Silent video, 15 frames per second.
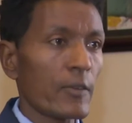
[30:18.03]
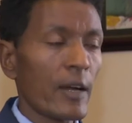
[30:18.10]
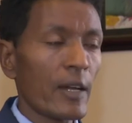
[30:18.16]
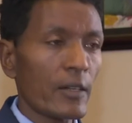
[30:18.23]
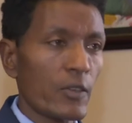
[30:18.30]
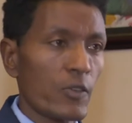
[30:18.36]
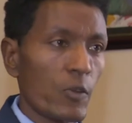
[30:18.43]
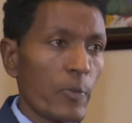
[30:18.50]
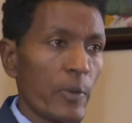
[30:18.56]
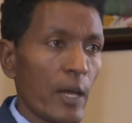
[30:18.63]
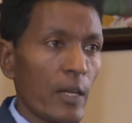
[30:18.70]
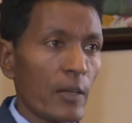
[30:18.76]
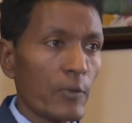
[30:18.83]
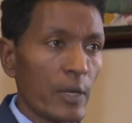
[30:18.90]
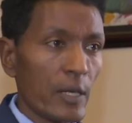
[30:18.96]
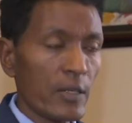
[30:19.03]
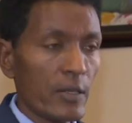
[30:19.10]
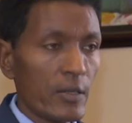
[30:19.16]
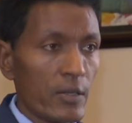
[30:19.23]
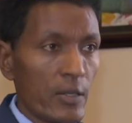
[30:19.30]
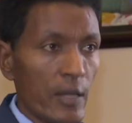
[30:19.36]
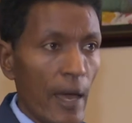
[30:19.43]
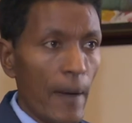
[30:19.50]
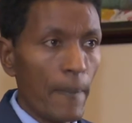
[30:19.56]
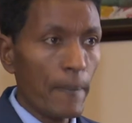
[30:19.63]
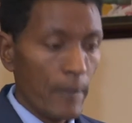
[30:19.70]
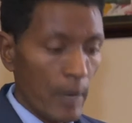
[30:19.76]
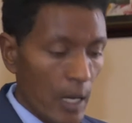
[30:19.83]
Grand Ethiopian Renaissance Dam.